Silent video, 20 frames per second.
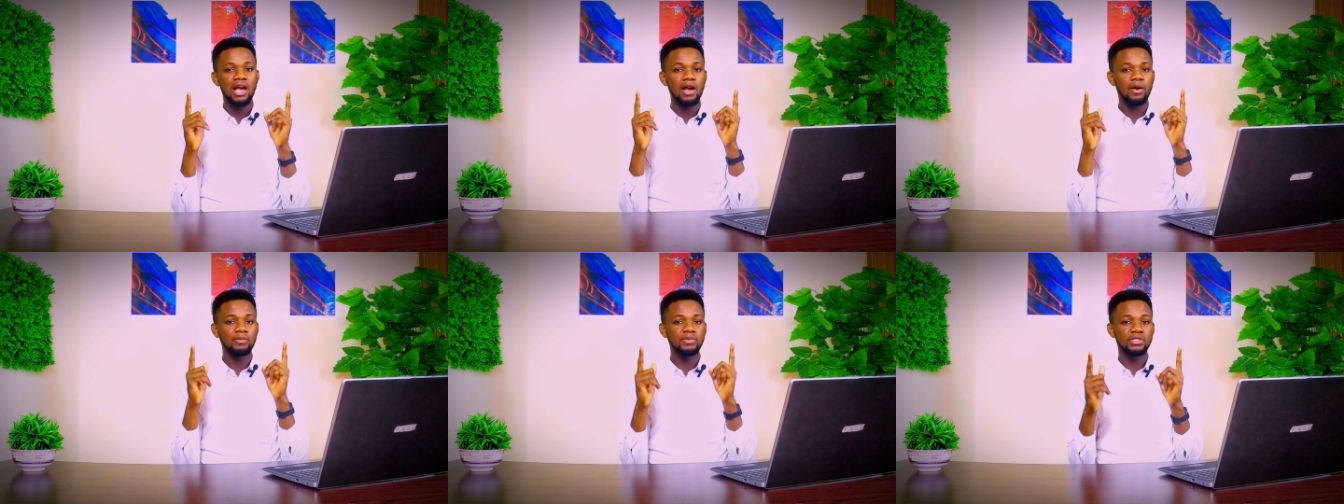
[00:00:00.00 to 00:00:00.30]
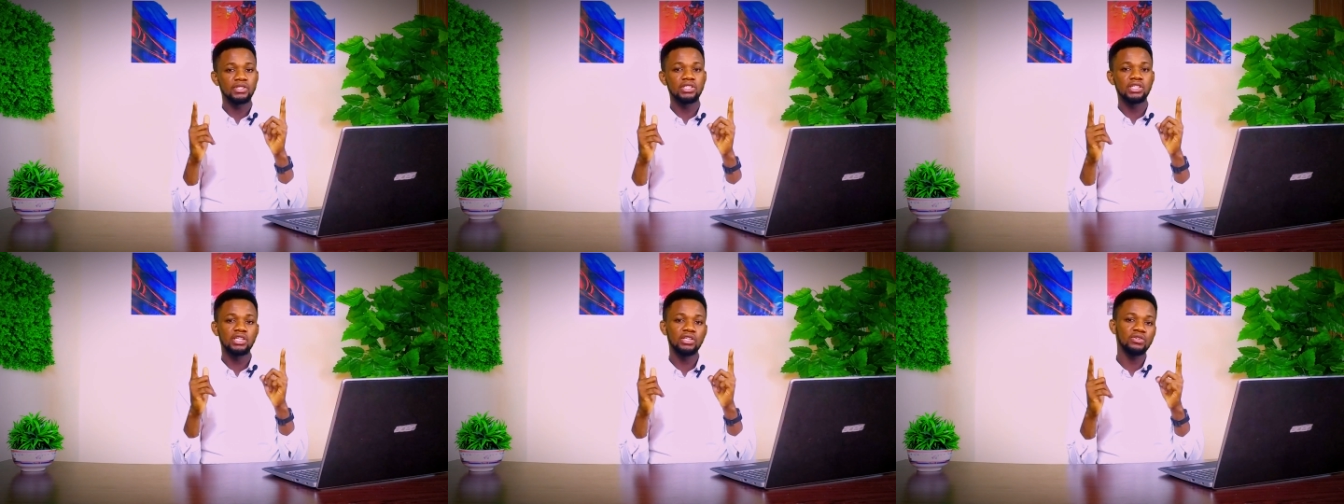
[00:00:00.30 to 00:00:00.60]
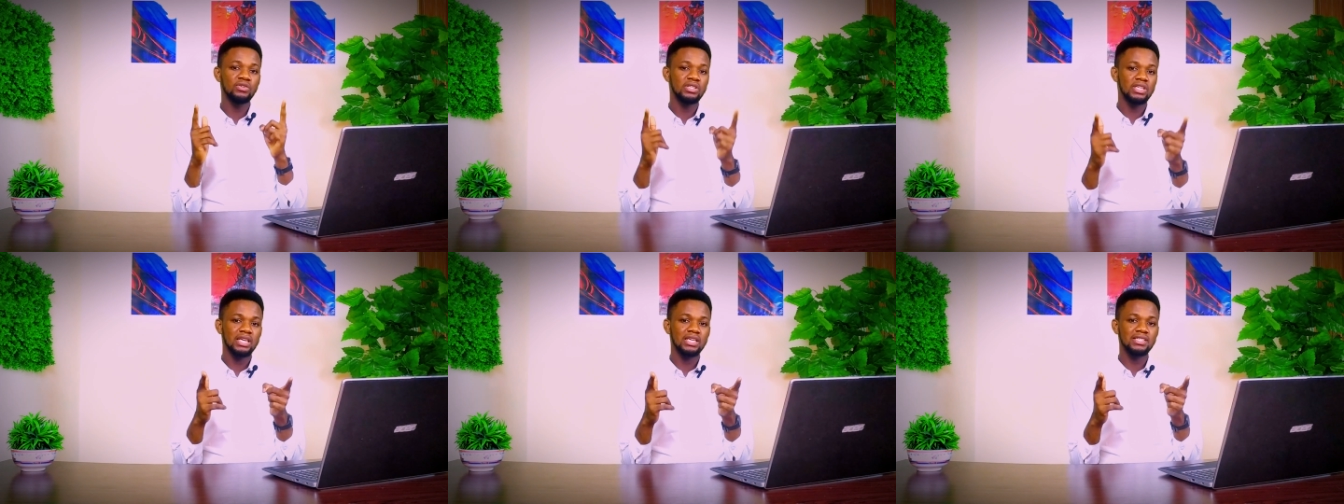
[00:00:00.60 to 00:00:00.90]
I'll be
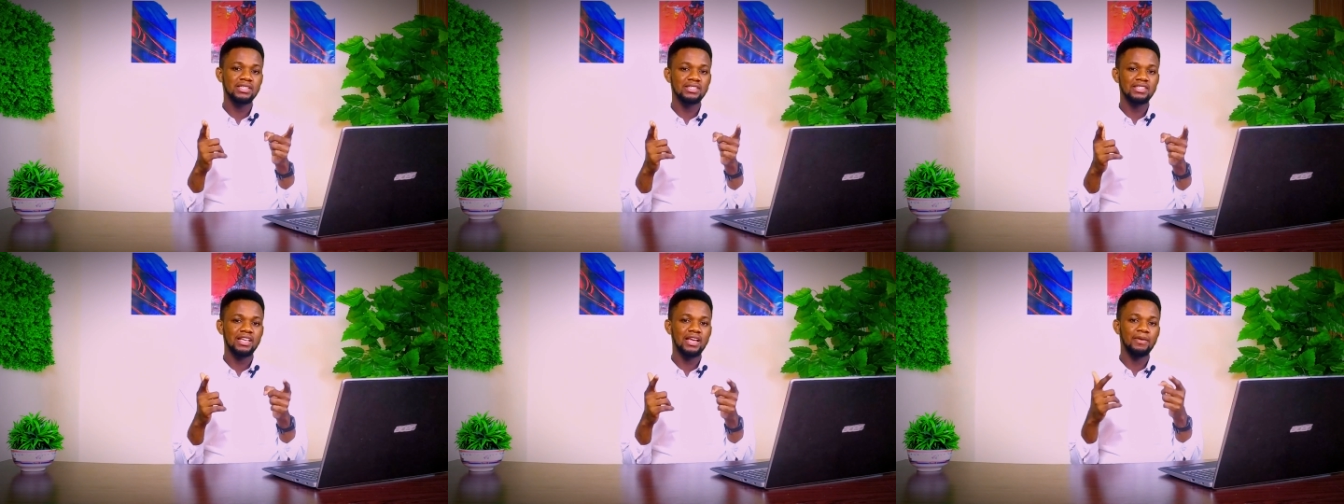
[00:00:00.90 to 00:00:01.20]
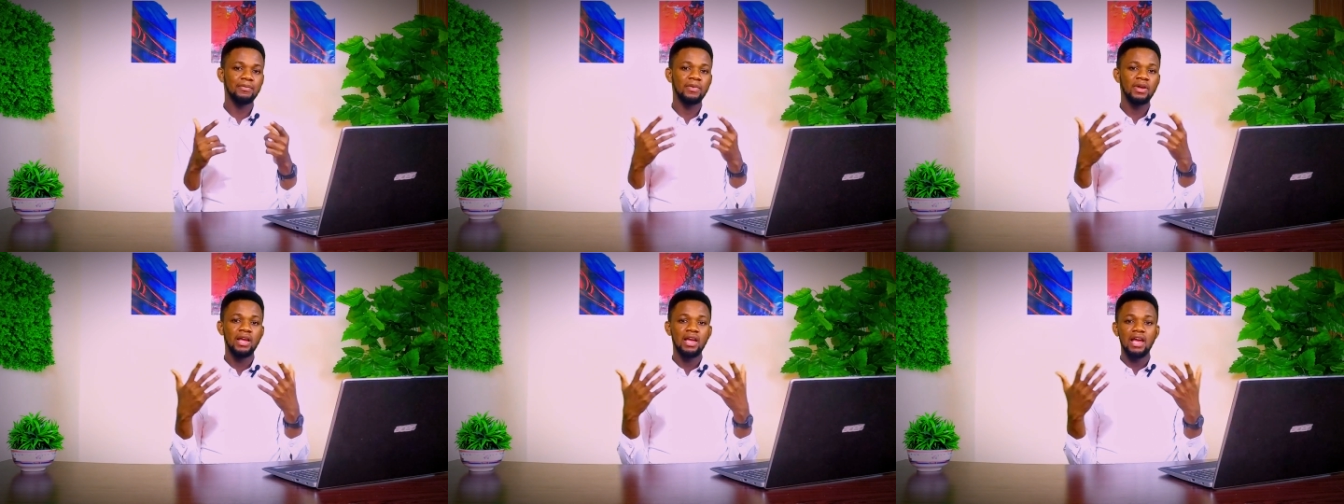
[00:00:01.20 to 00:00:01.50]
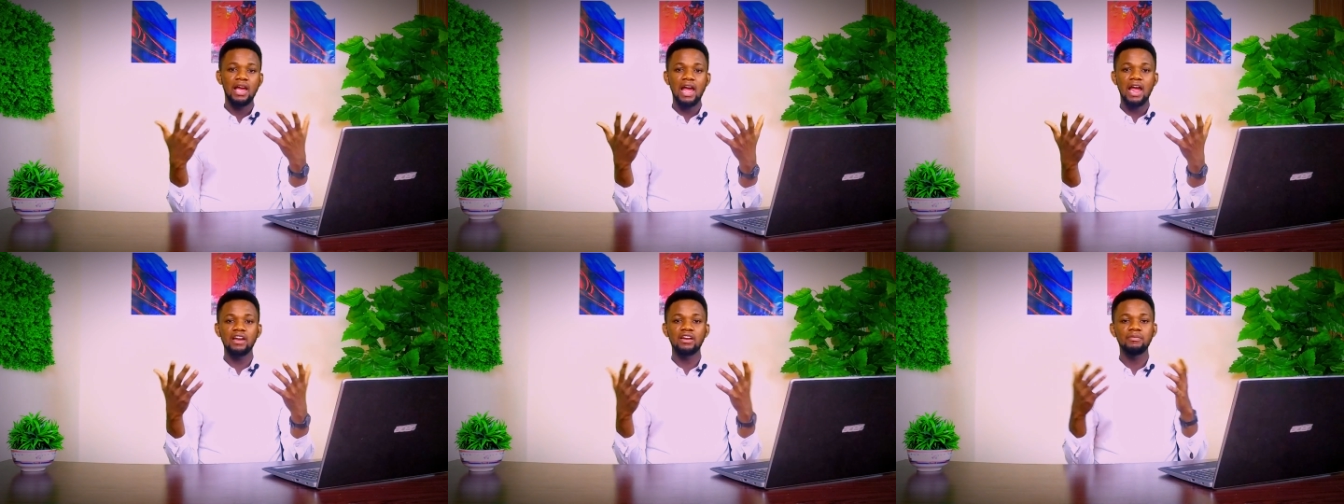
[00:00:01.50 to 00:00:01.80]
seeing you next time.
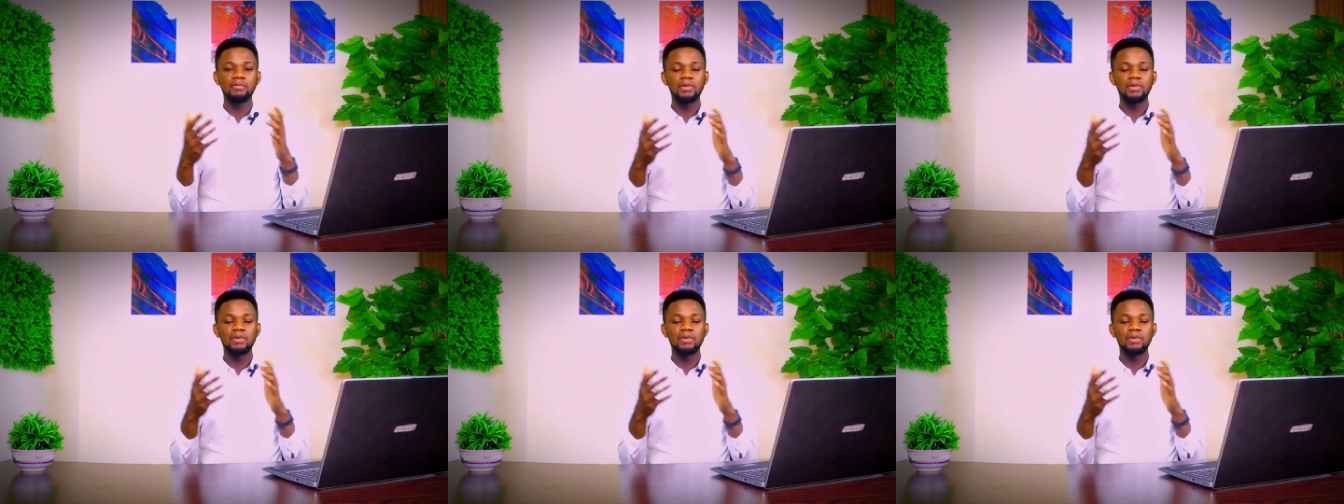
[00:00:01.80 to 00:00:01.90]
I